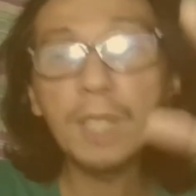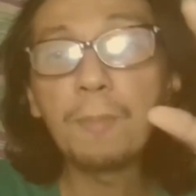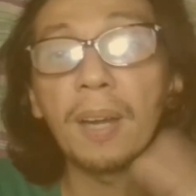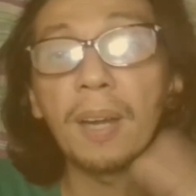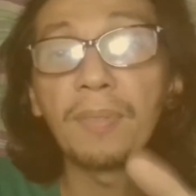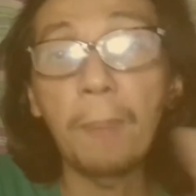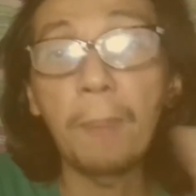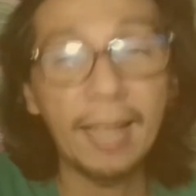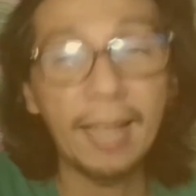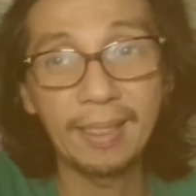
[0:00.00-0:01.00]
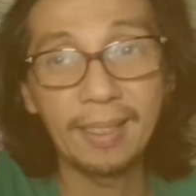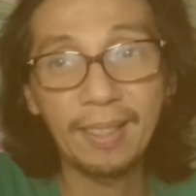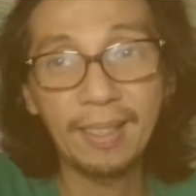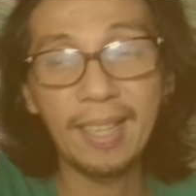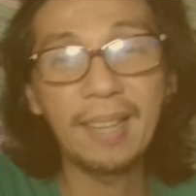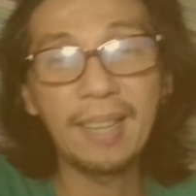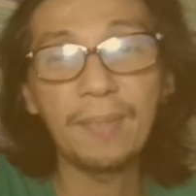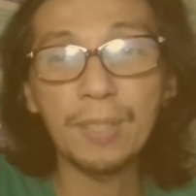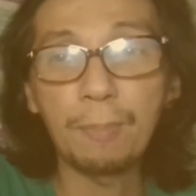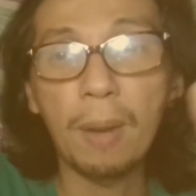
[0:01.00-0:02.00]
part of the plot. It
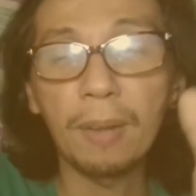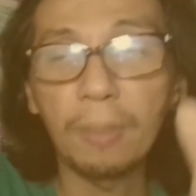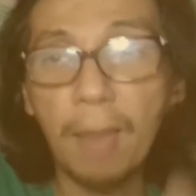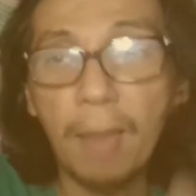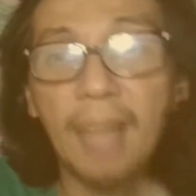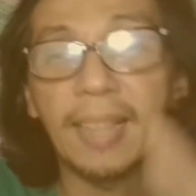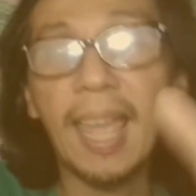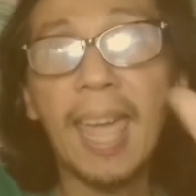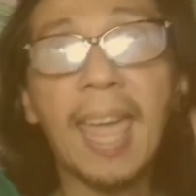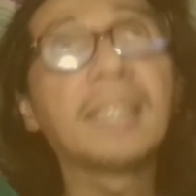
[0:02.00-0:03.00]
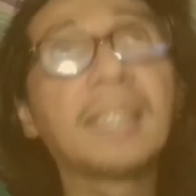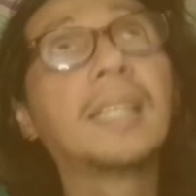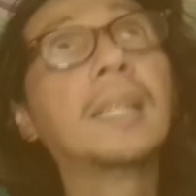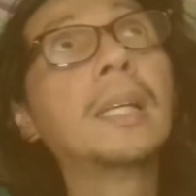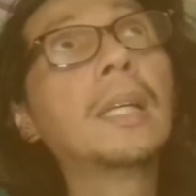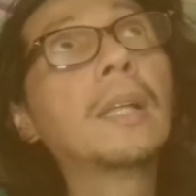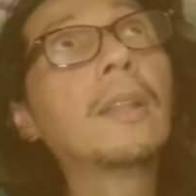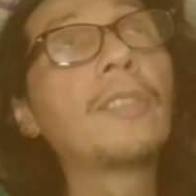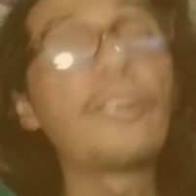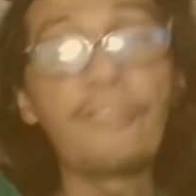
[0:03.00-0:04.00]
was part of the plot and
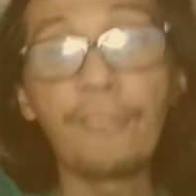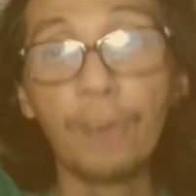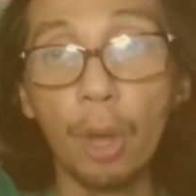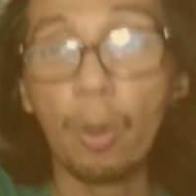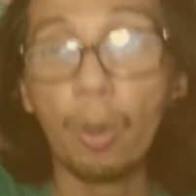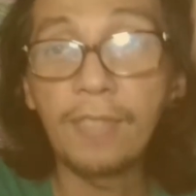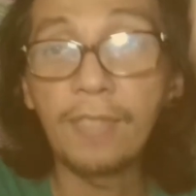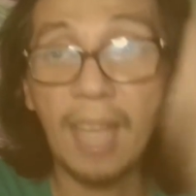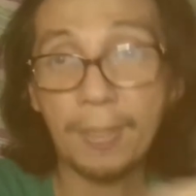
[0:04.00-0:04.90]
the flow of the